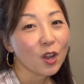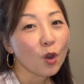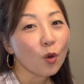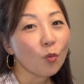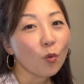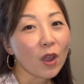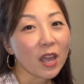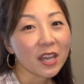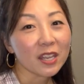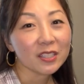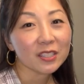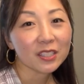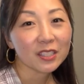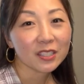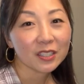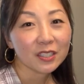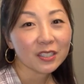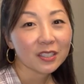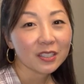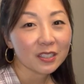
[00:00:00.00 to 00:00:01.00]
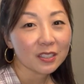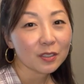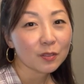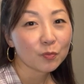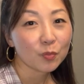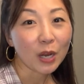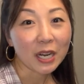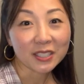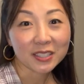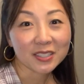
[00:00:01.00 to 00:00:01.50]
when
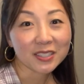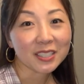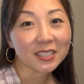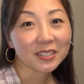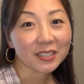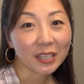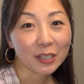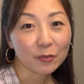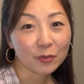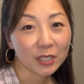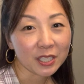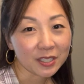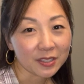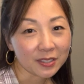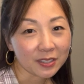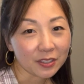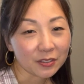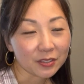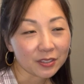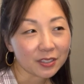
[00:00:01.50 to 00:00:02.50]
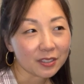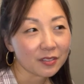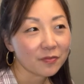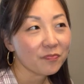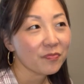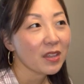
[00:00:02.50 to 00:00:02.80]
practicing sight reading skills.